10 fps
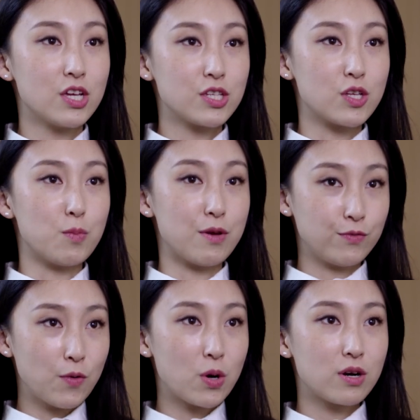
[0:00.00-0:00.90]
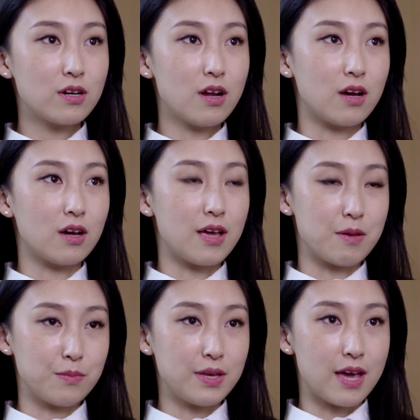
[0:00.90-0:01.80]
So before
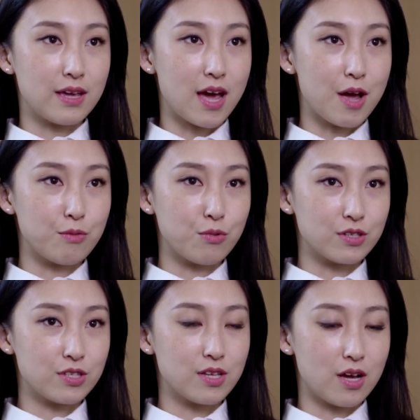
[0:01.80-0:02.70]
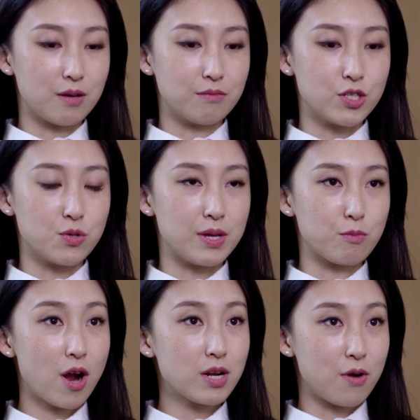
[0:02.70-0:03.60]
MBA, I was doing
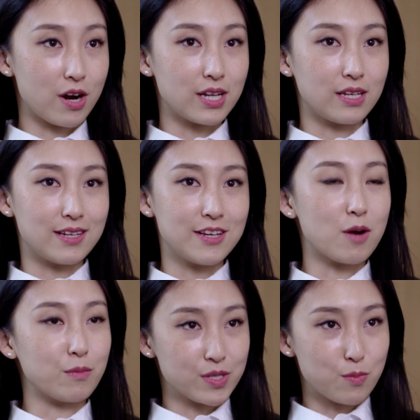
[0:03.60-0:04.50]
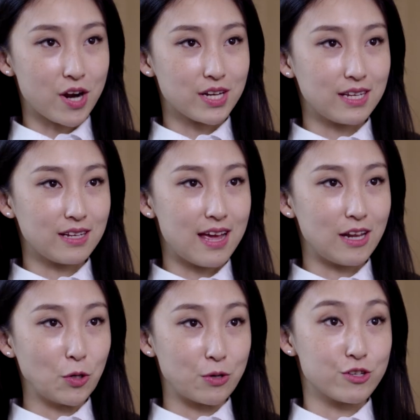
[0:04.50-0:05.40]
product marketing, e-commerce marketing
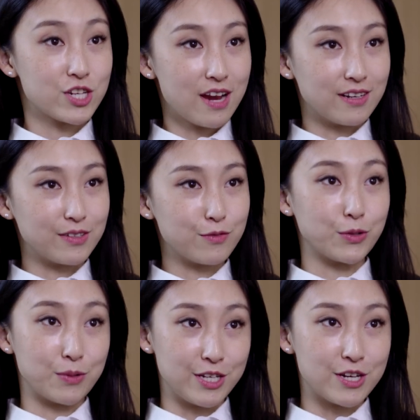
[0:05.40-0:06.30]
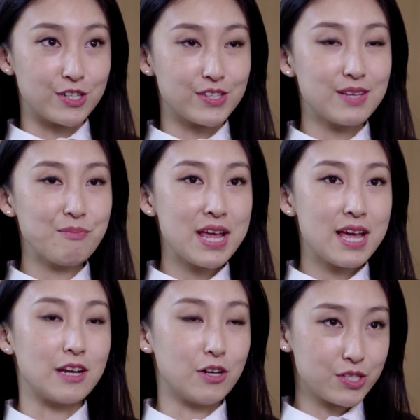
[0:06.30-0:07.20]
at L'Oreal China for 3 years,
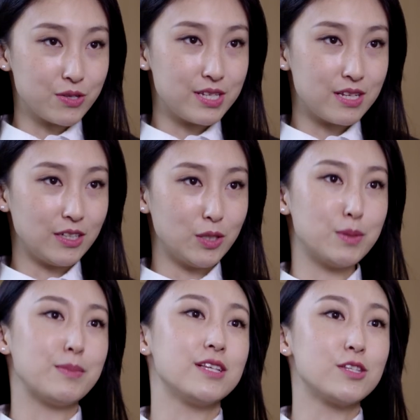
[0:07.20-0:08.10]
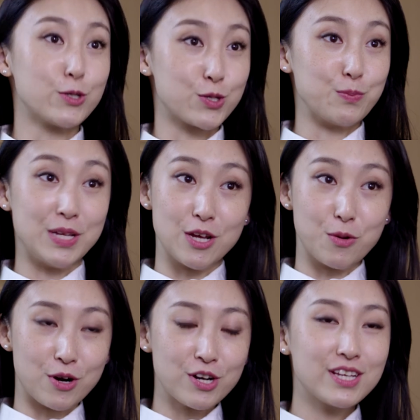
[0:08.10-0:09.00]
and also did a little bit of my social media
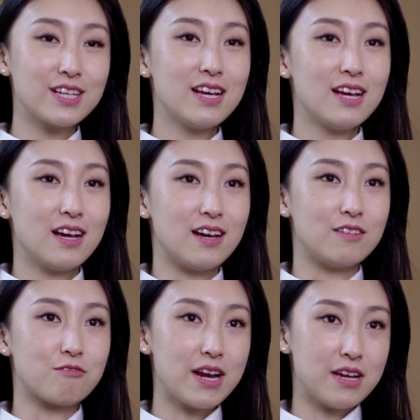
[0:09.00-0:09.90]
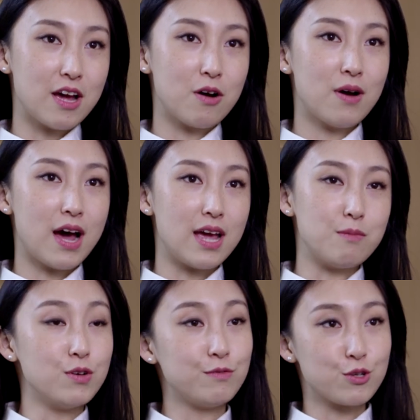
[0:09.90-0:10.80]
work. Right now, I
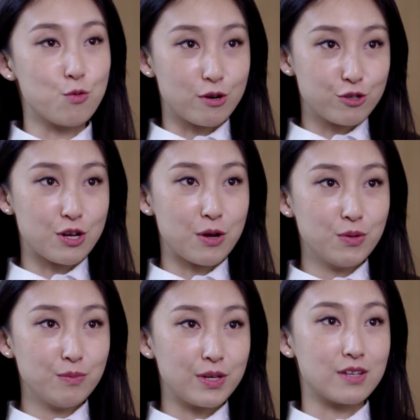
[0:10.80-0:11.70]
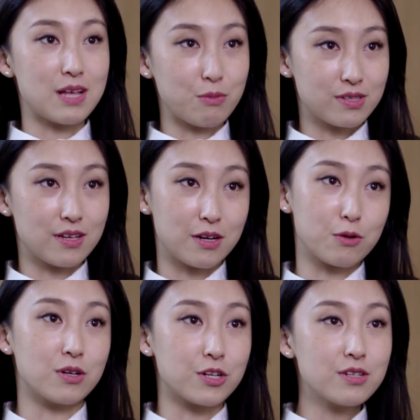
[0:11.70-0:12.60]
moved to Guangzhou because that was the
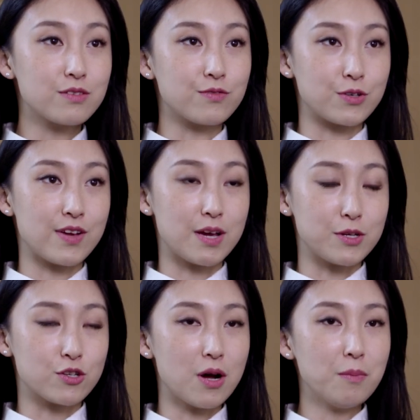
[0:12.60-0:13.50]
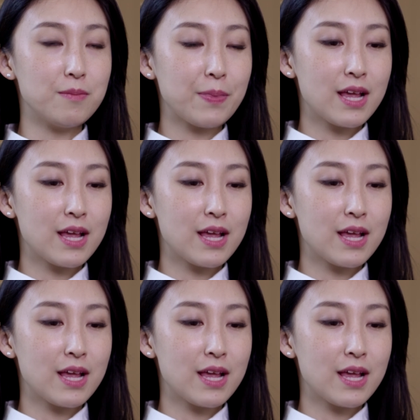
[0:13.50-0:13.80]
headquarters for VIP Shop.